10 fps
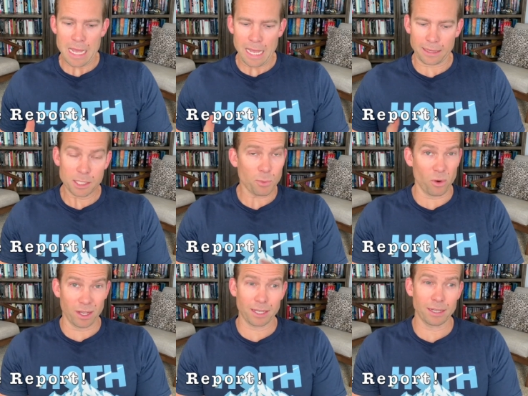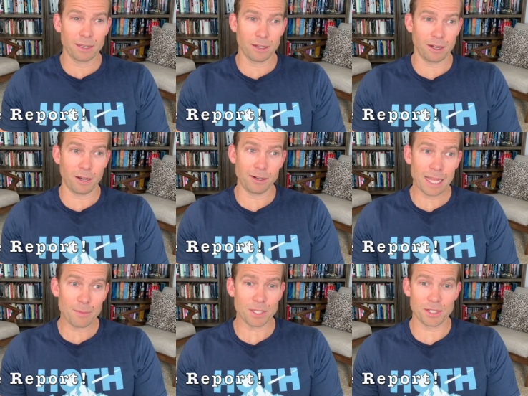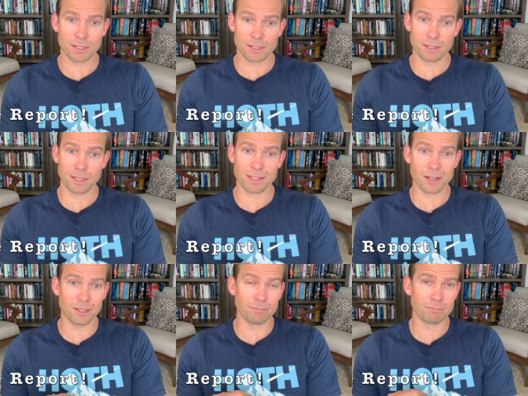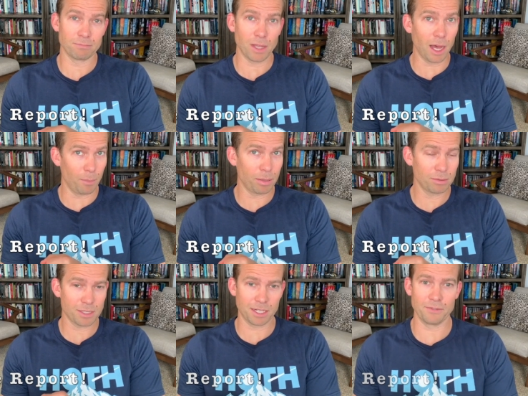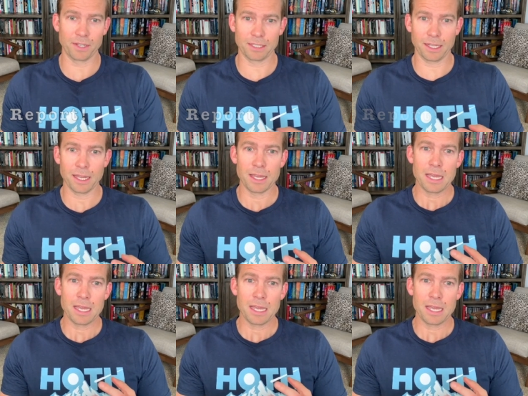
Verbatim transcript: at this point, our damage has gone up significantly.